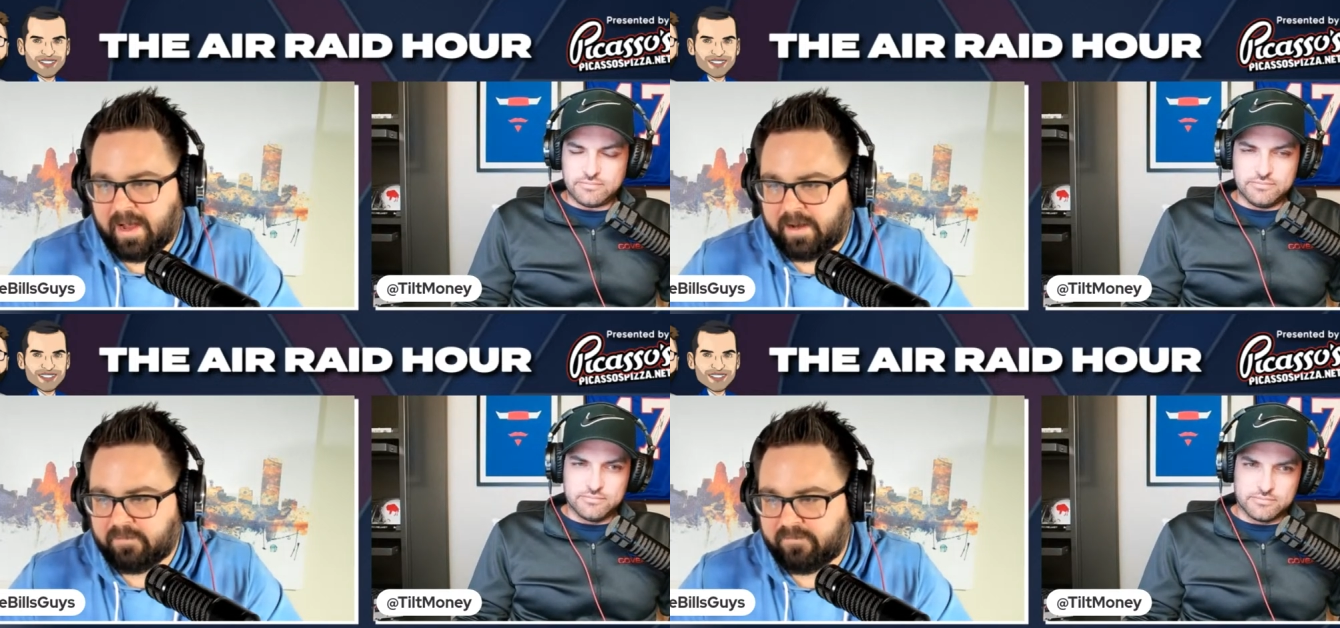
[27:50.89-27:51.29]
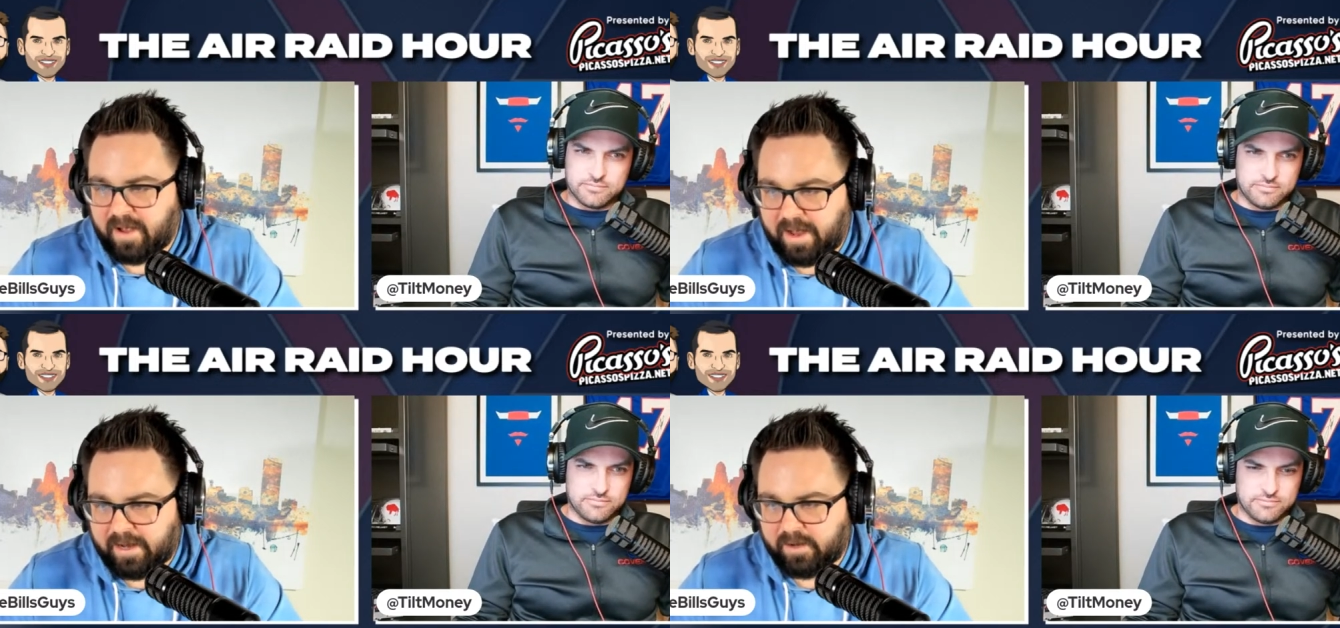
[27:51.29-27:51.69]
Speaker 1: out of
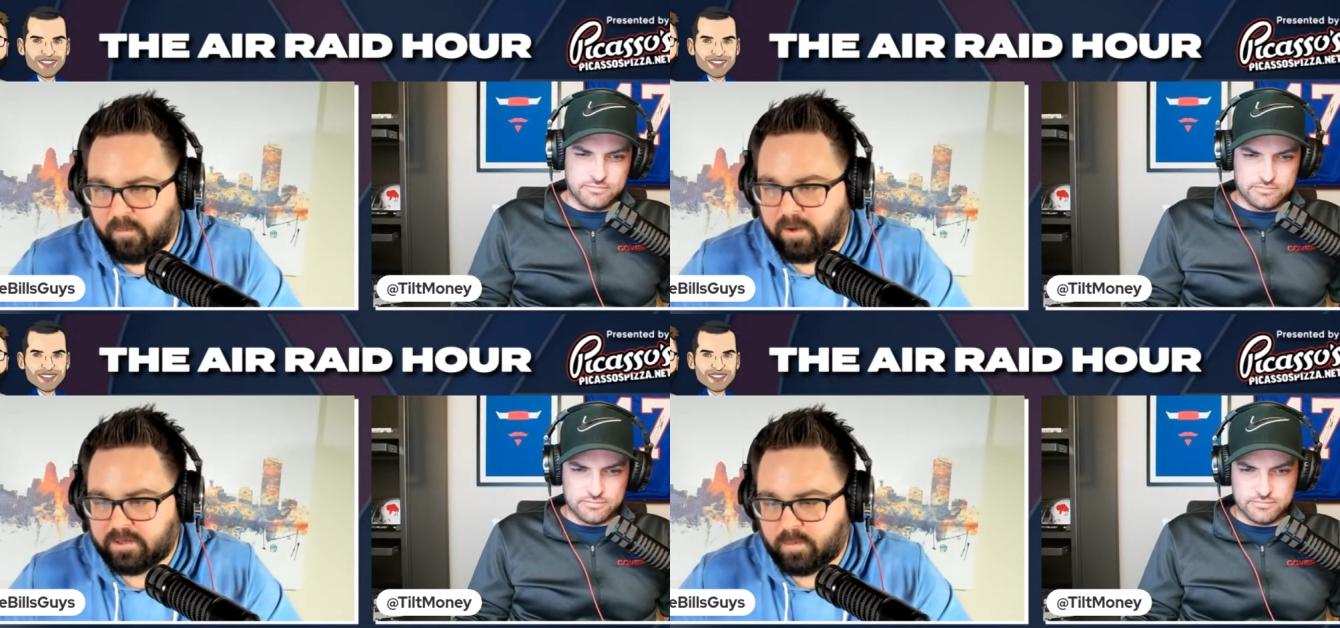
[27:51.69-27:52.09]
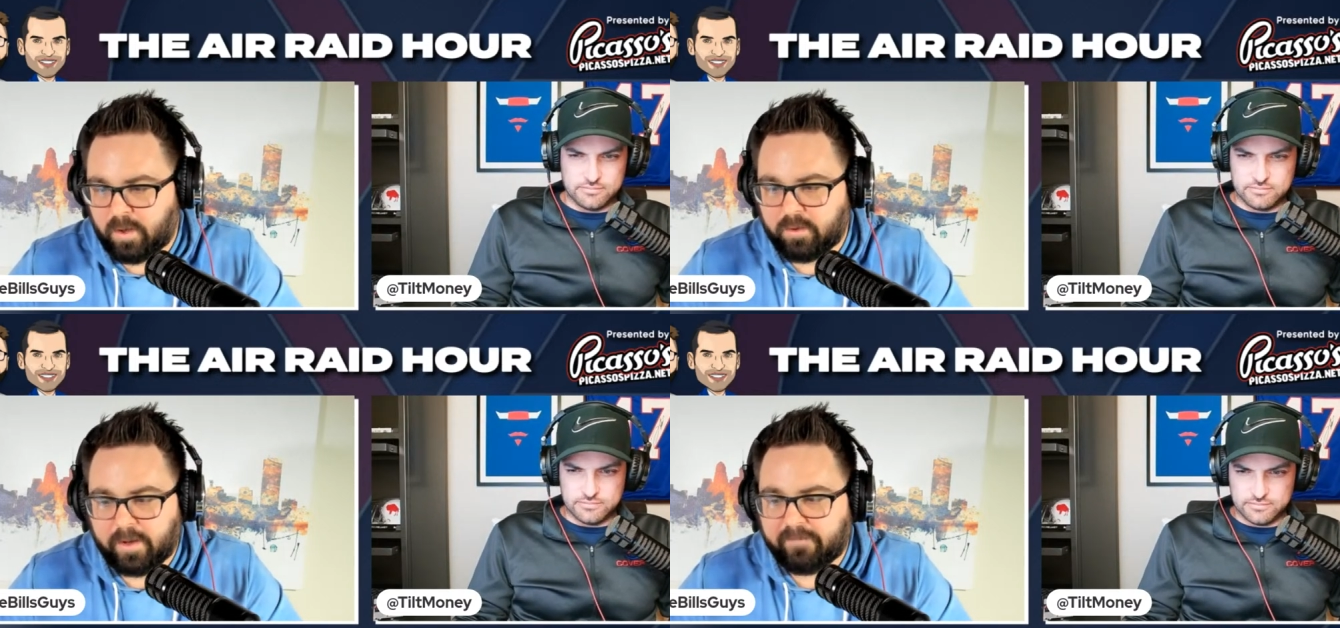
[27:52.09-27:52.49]
Iowa as
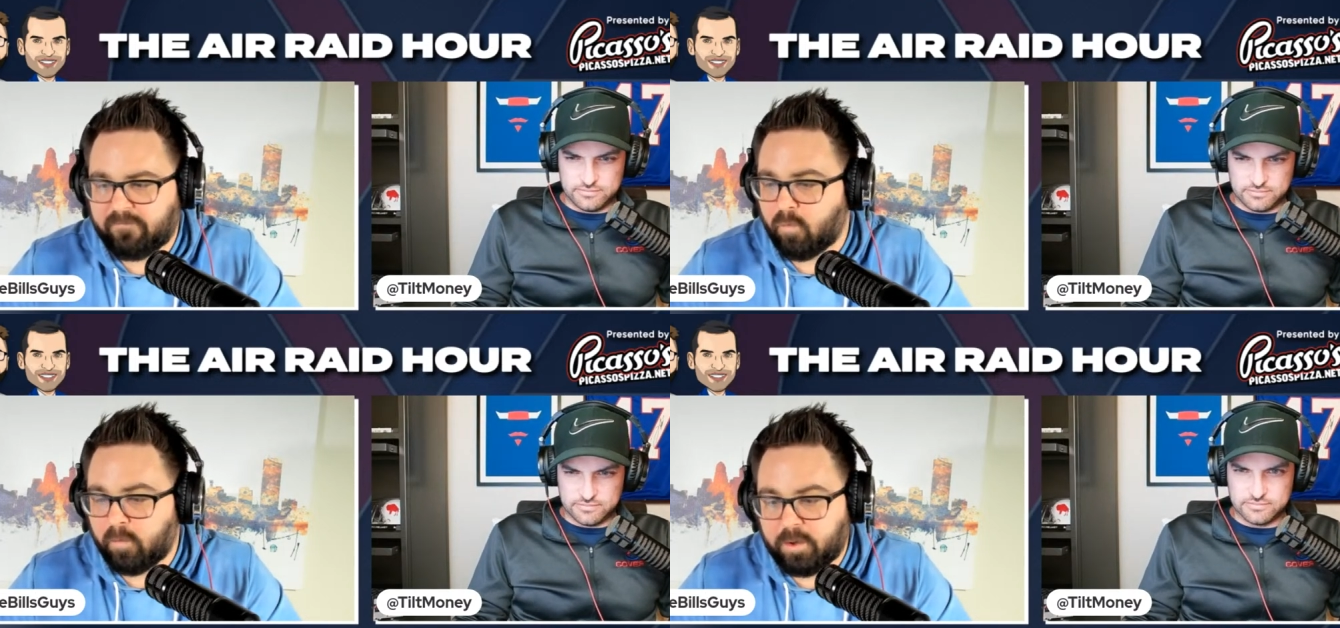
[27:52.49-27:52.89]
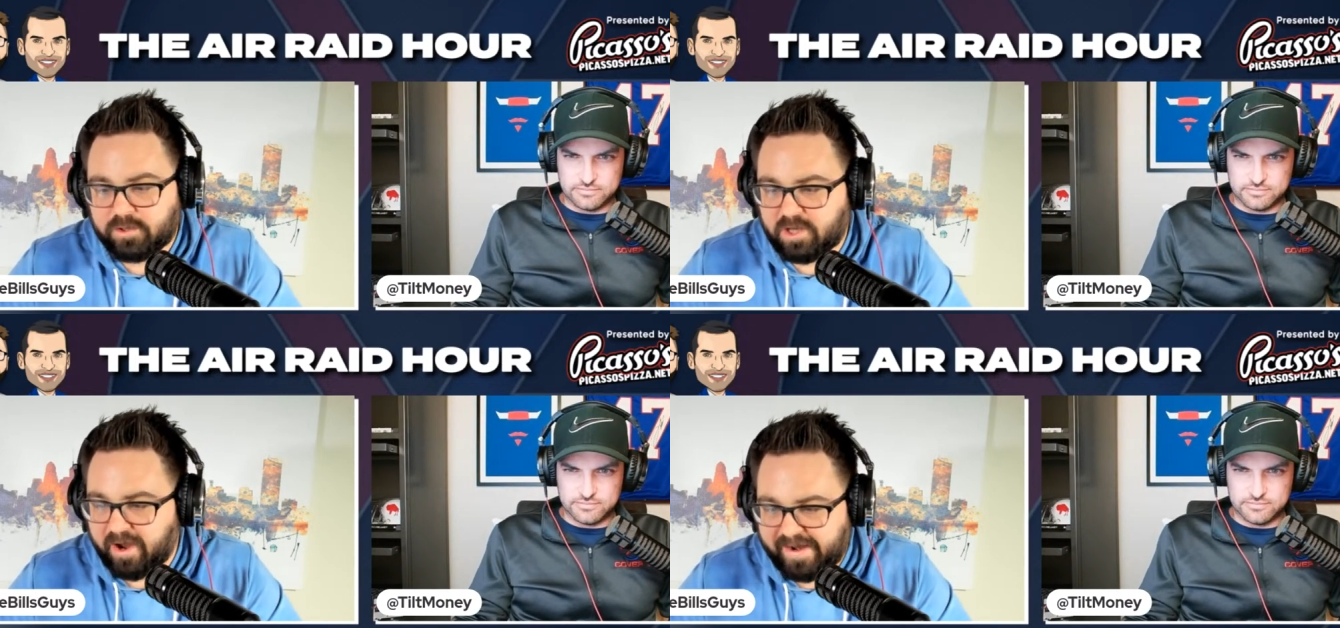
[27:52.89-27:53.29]
well, like
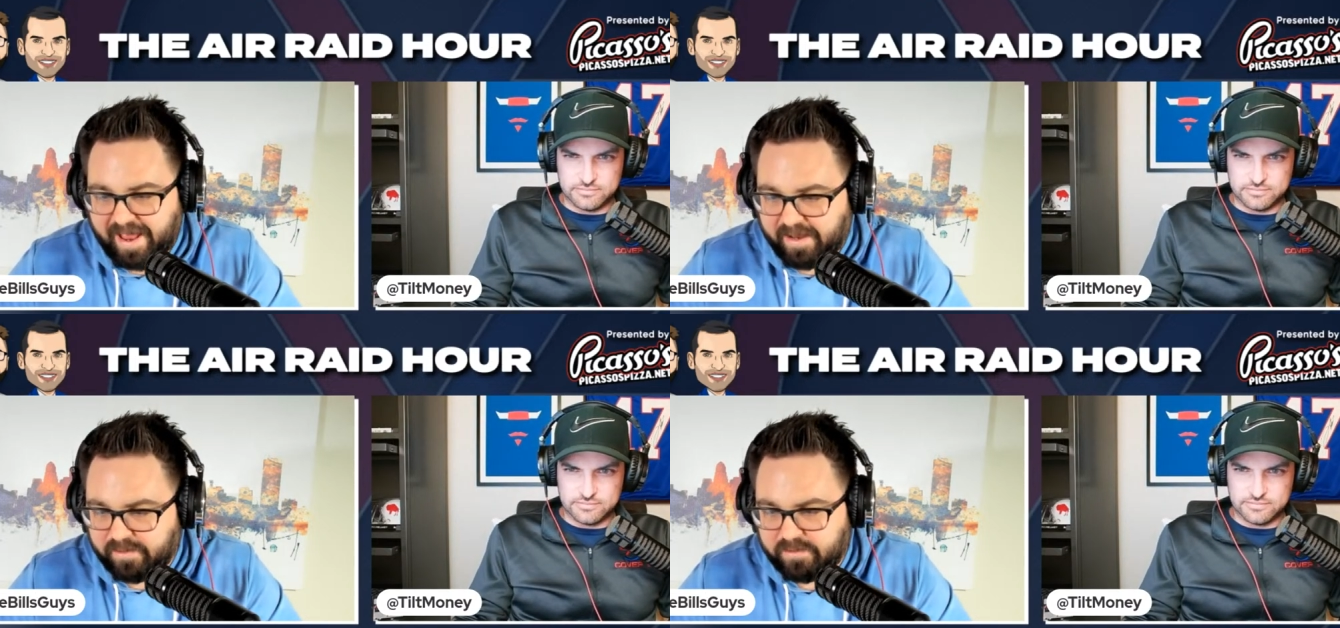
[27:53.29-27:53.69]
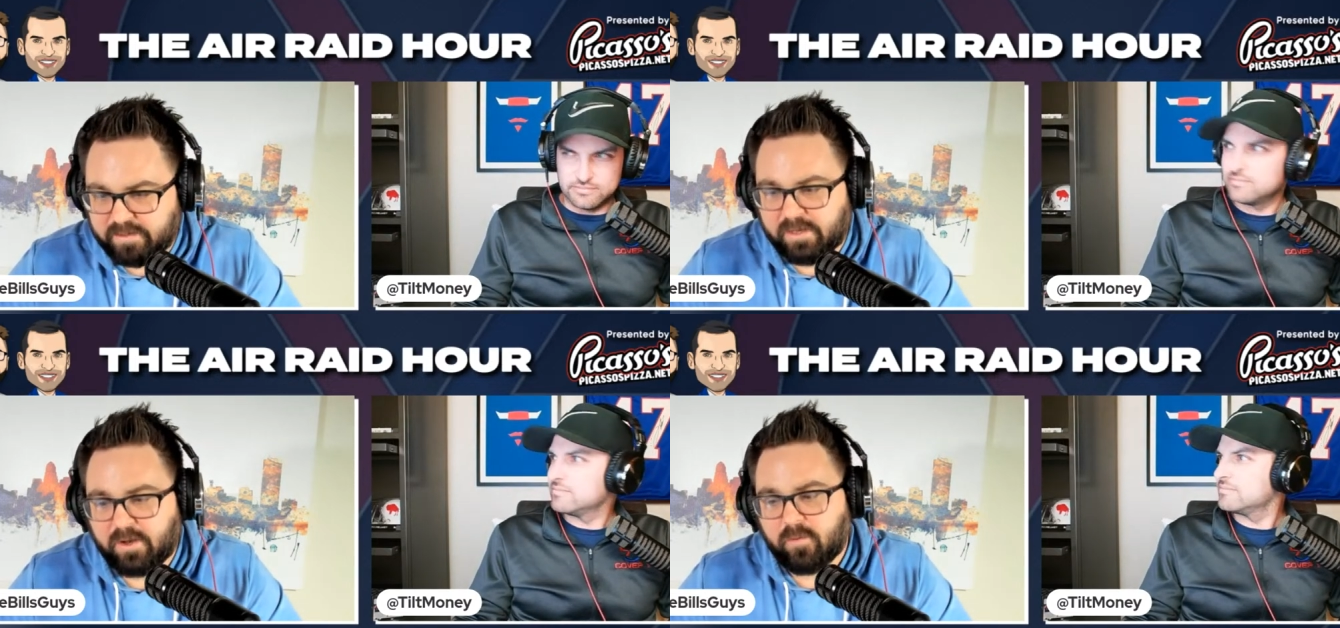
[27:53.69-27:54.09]
former tight end,
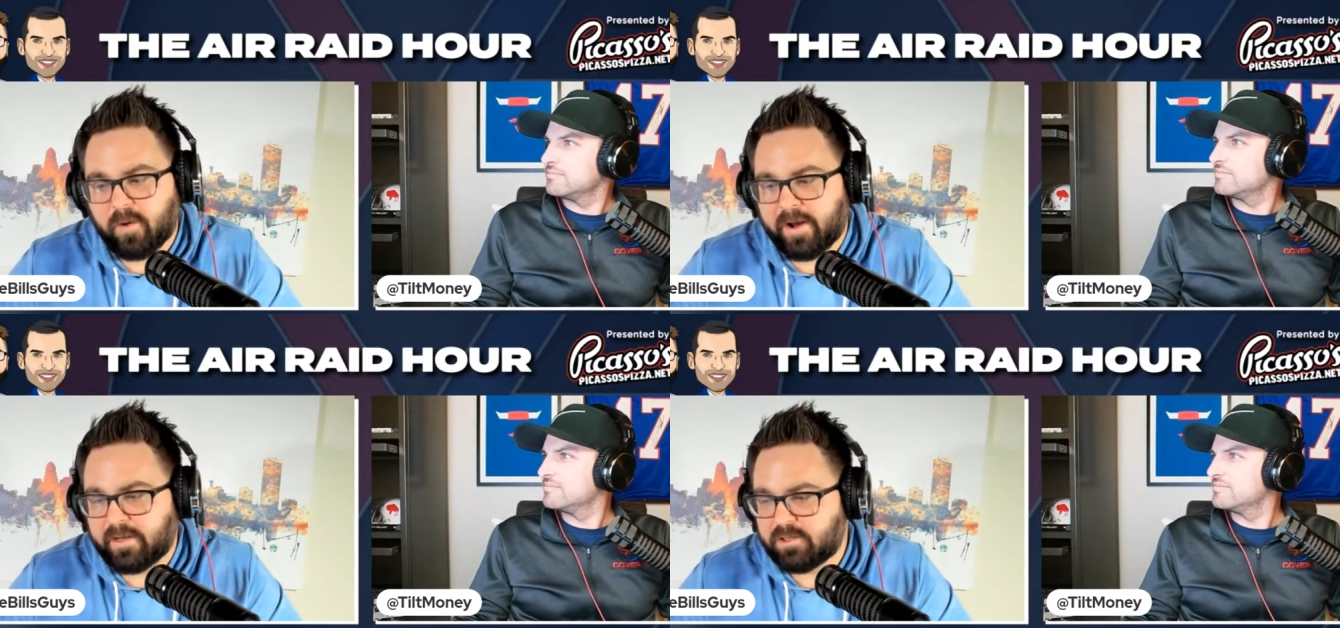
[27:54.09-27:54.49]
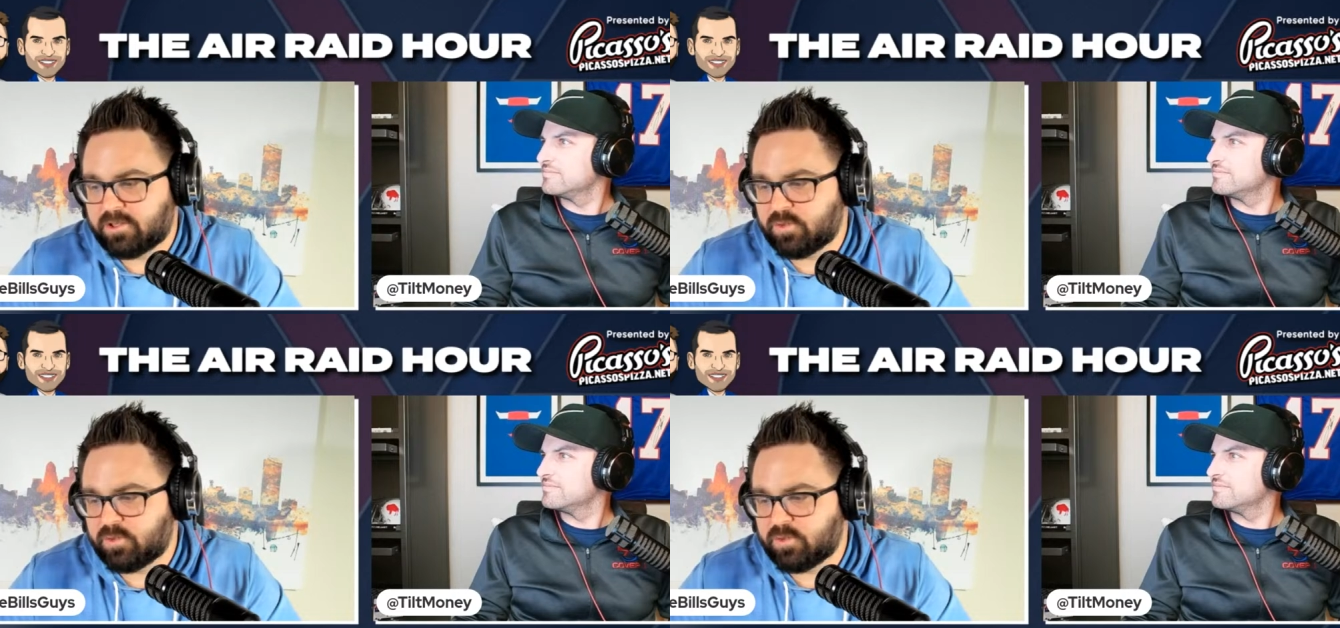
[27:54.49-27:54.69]
right?